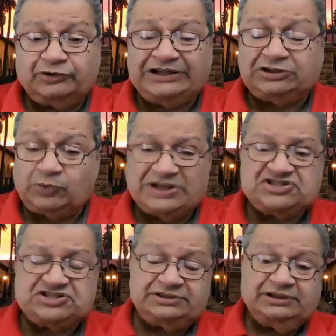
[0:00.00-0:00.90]
Great
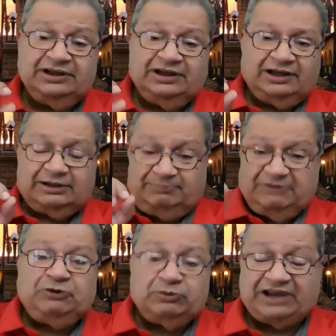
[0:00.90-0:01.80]
question.
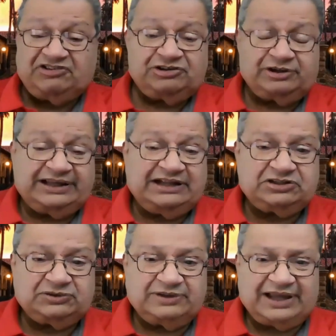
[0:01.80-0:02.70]
Before I sort of
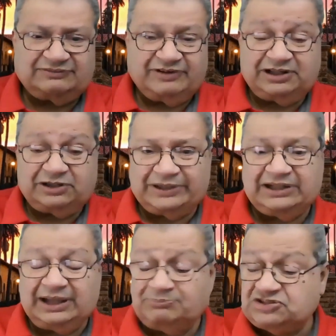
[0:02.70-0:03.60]
get to that very
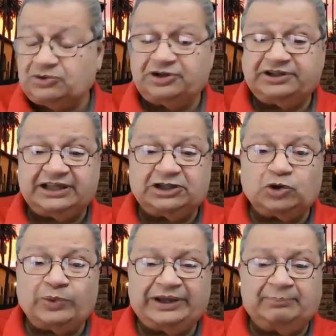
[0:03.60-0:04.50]
quickly, I'm just going to take
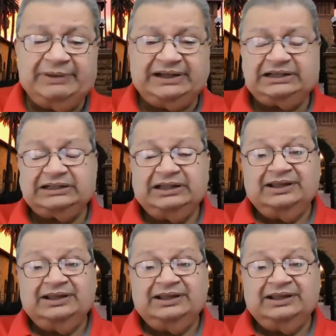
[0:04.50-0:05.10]
a quick minute.